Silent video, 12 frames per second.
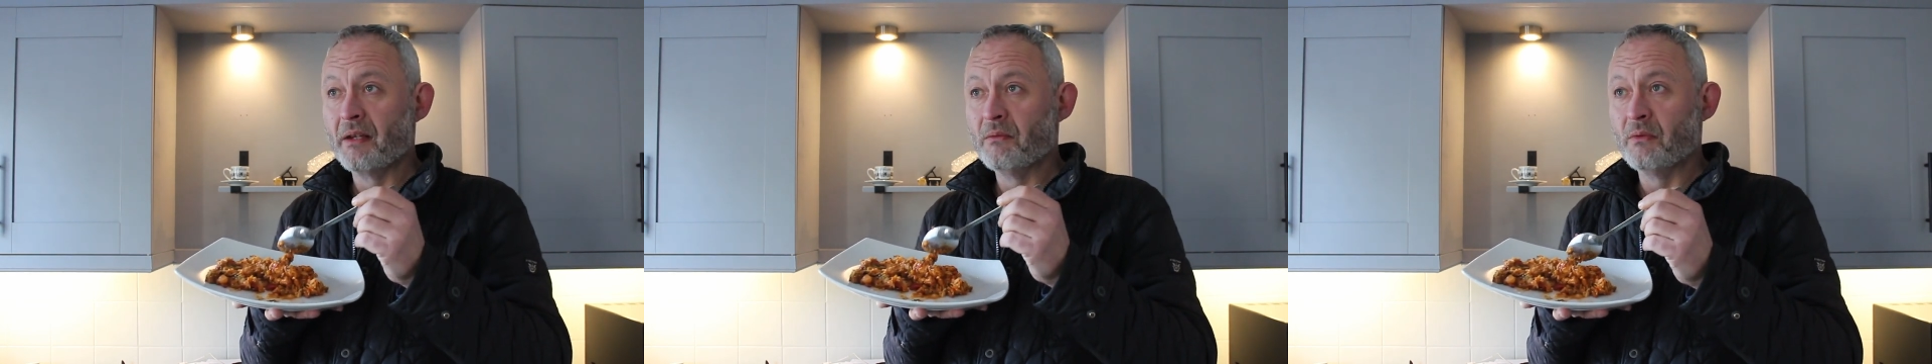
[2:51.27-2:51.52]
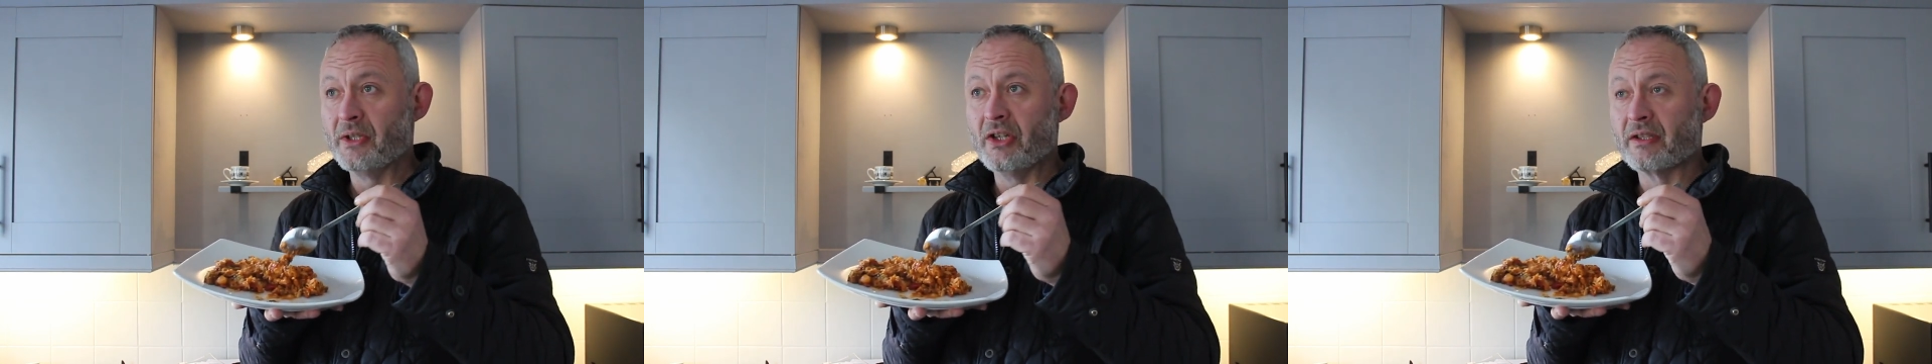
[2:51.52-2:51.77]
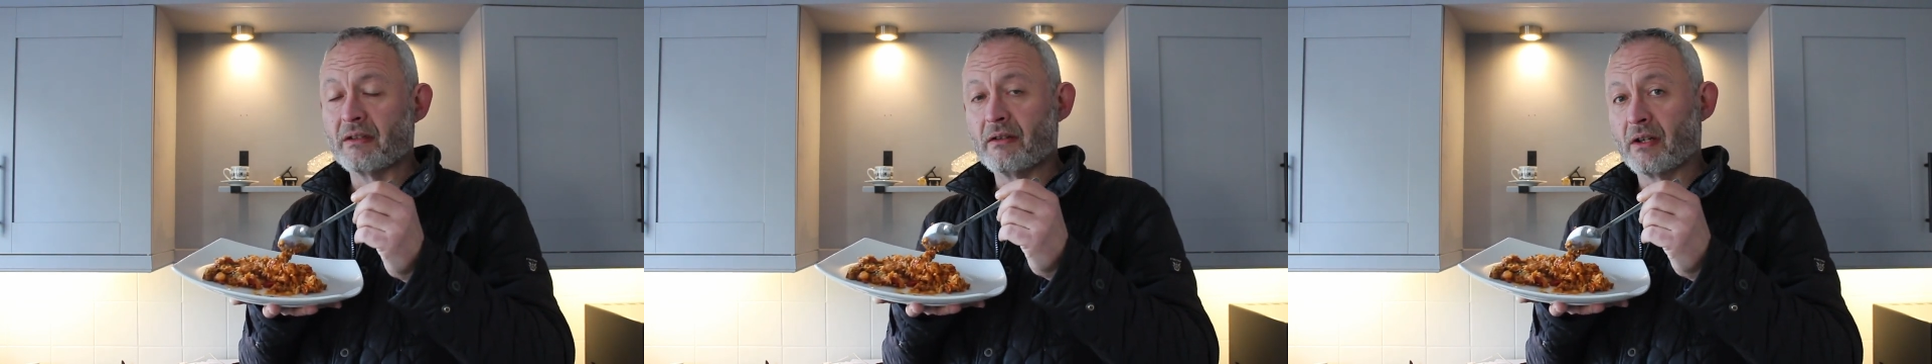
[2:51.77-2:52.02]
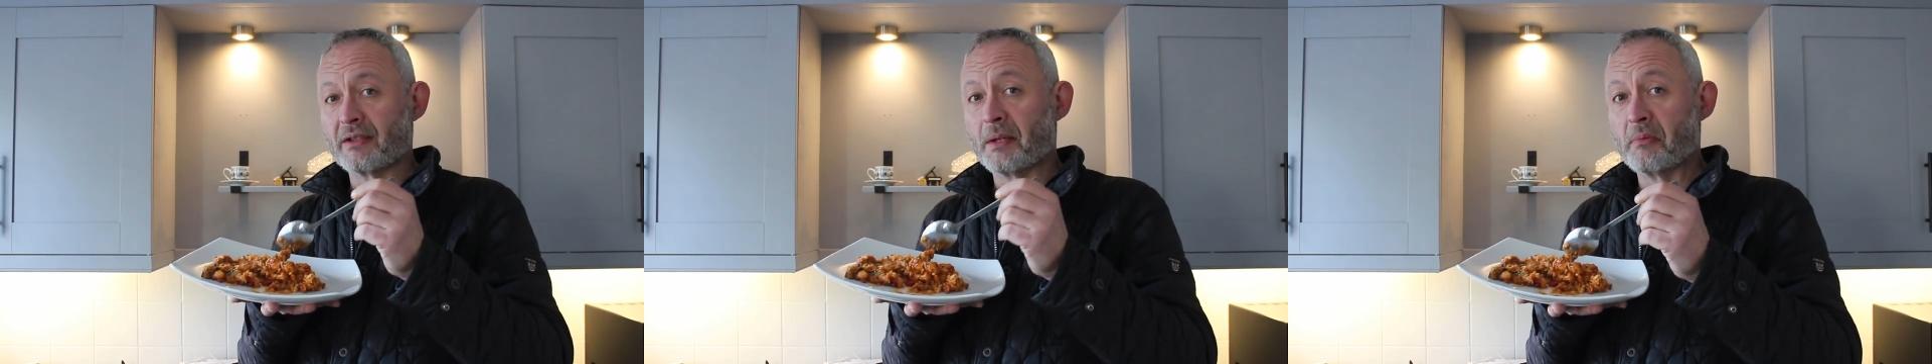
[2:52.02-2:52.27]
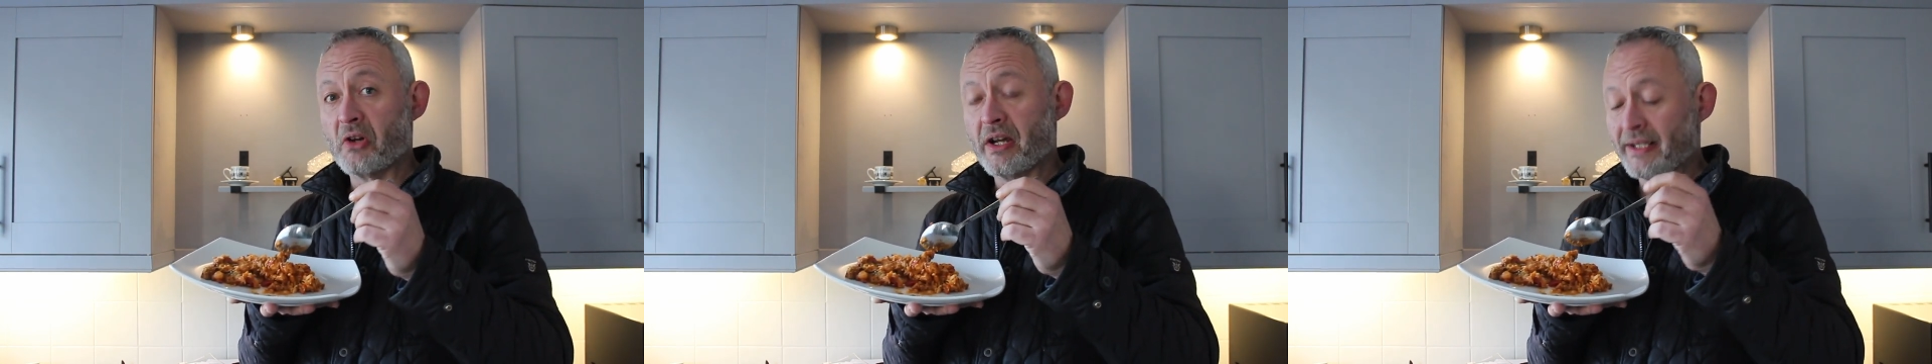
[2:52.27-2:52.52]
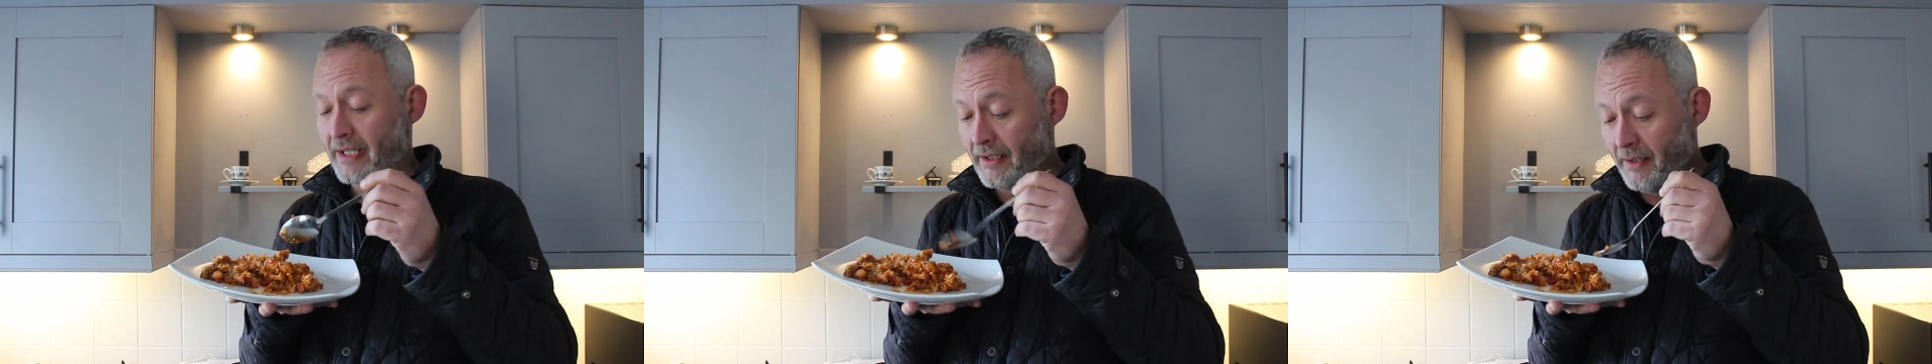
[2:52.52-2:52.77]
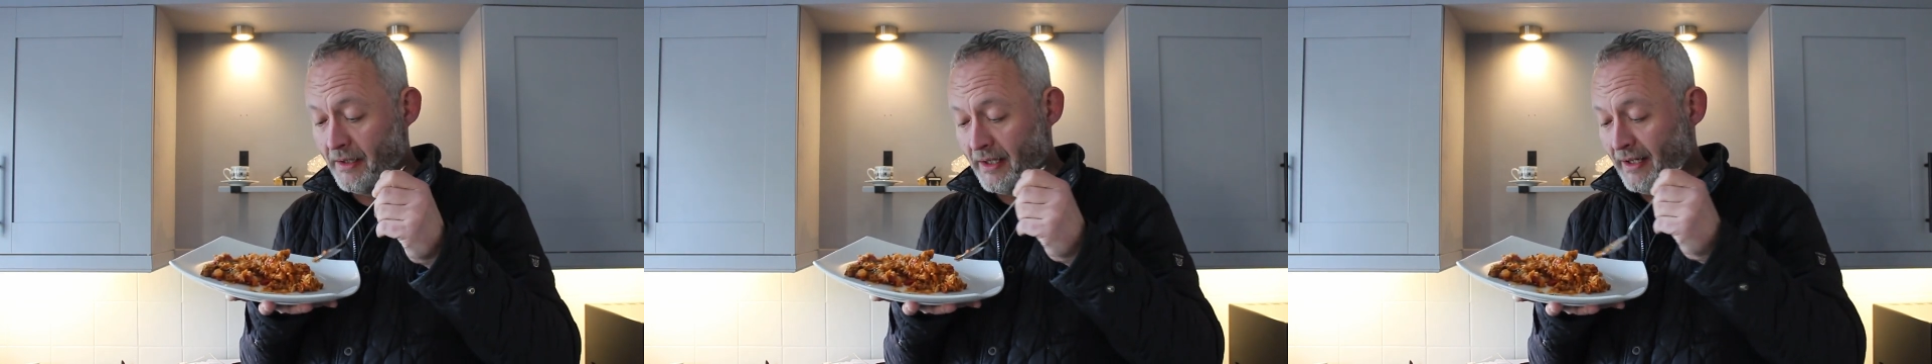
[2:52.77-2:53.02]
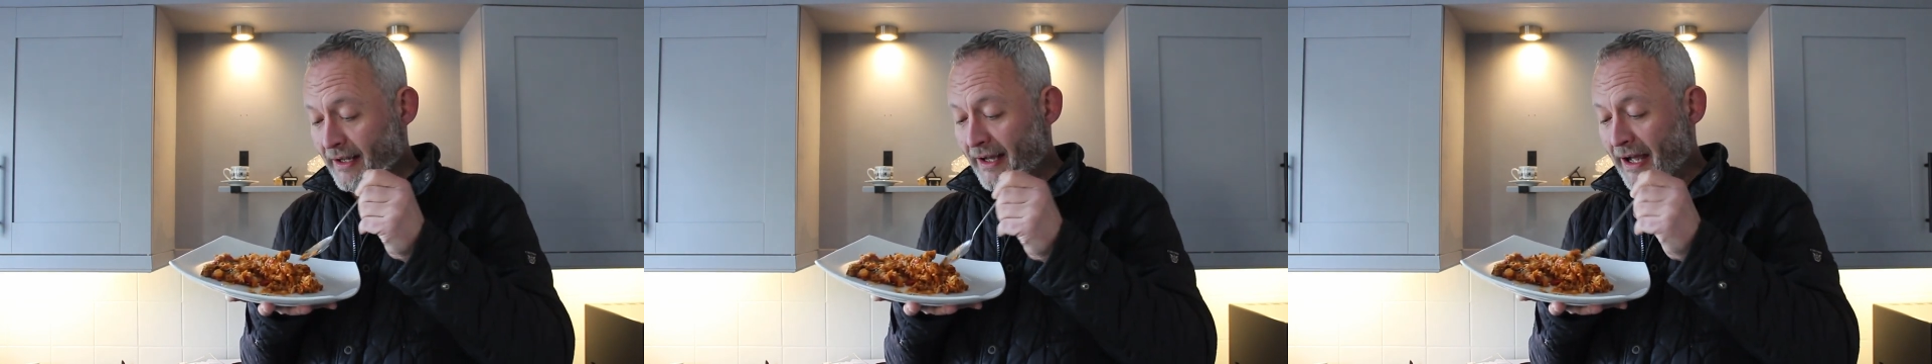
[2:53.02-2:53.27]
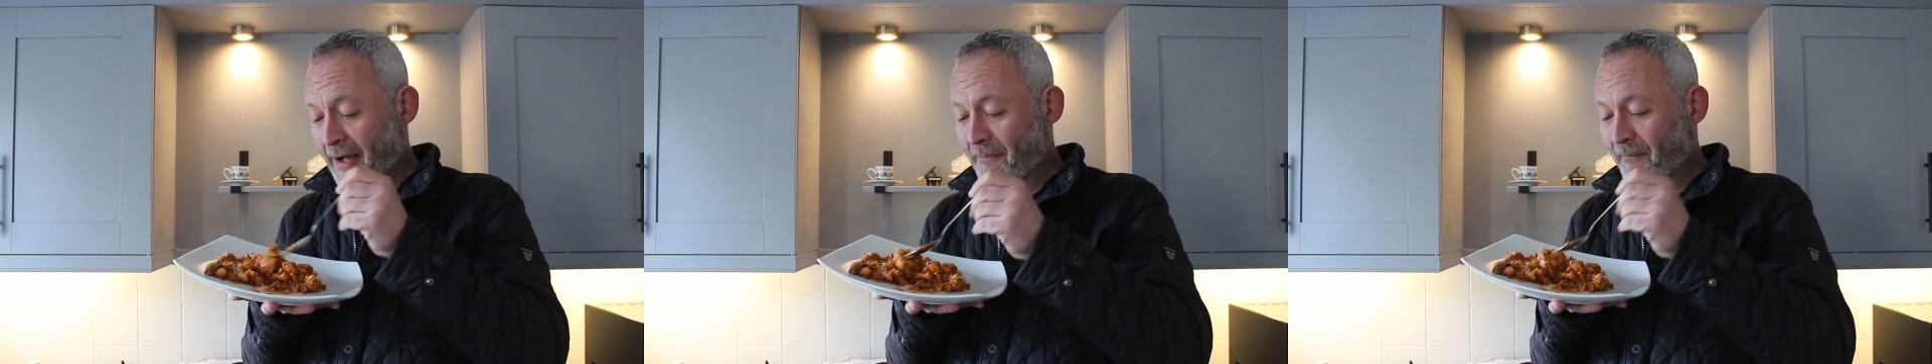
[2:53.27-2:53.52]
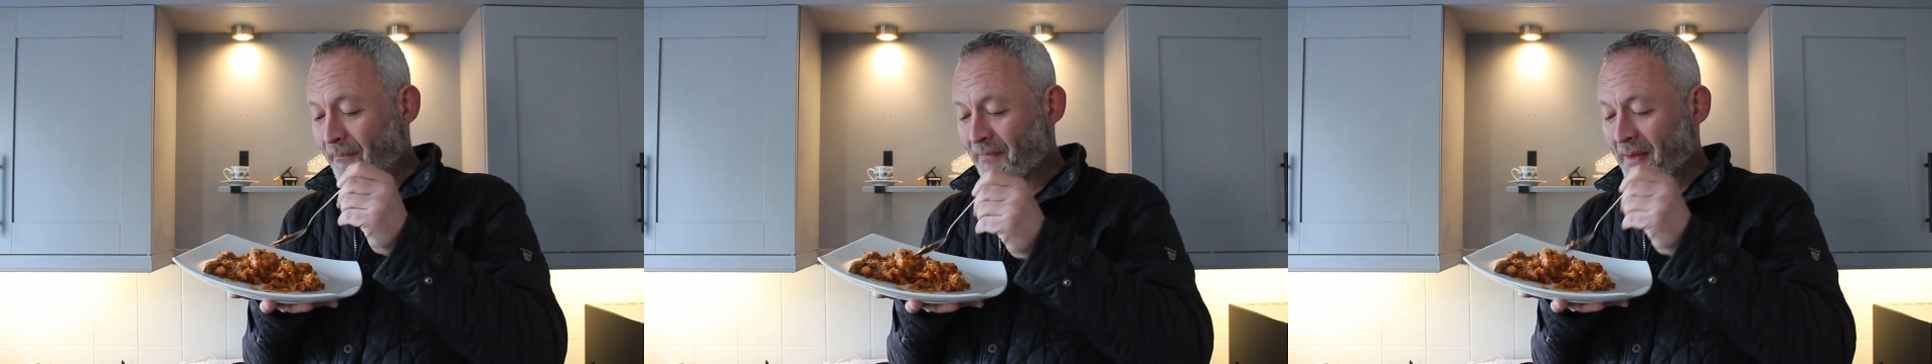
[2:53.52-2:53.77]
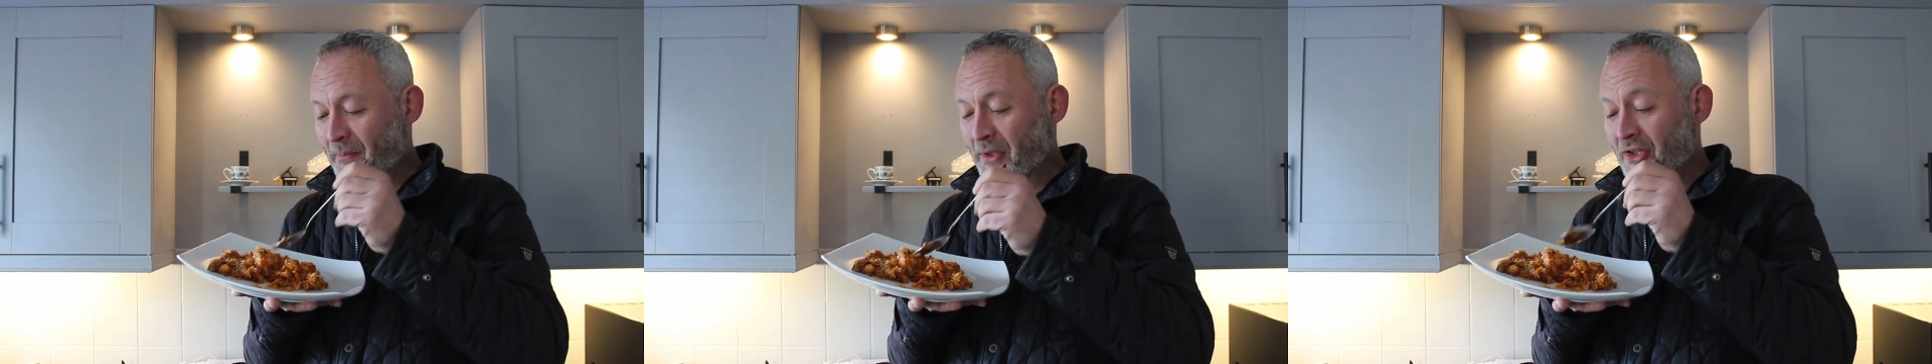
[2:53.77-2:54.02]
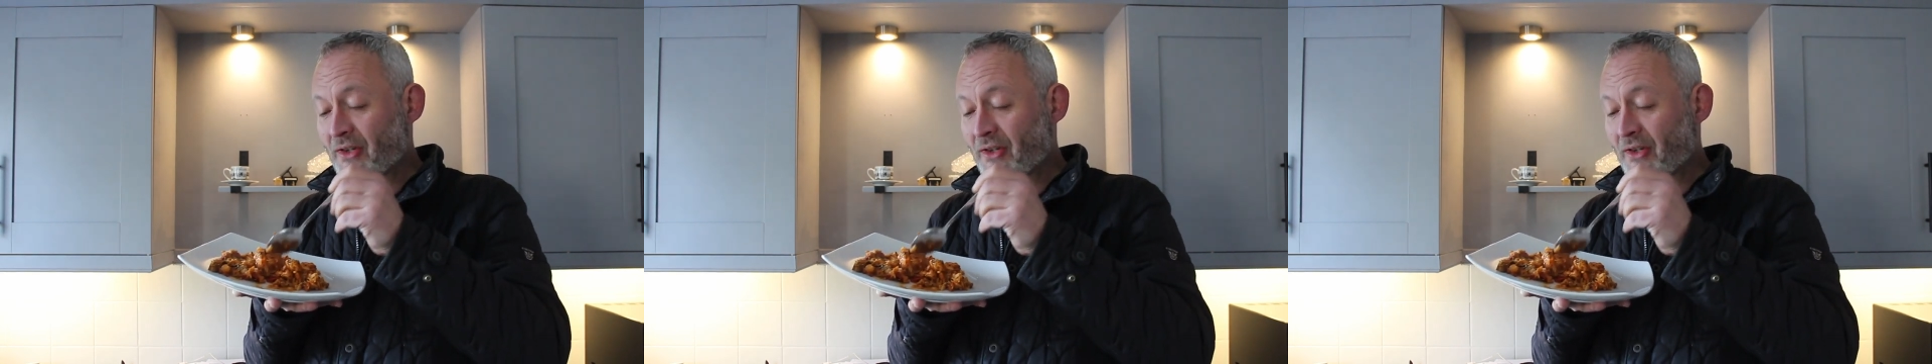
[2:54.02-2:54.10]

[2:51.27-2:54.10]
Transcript: which is not surprising, but